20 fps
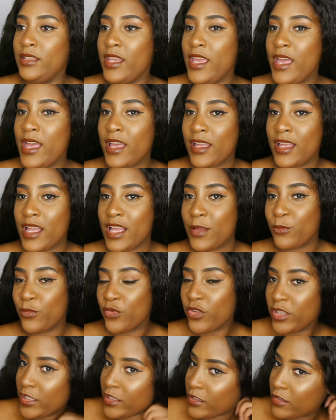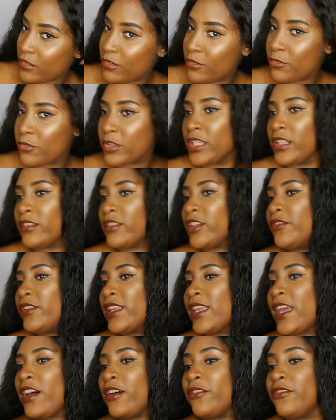yeah, I'm really
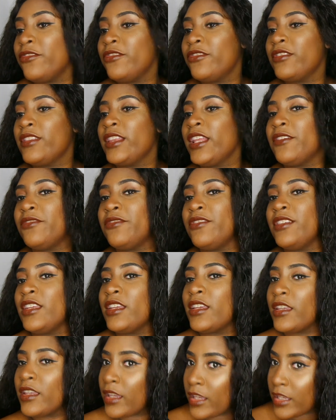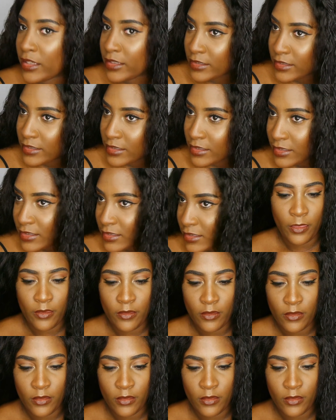loving how fluffy it gets.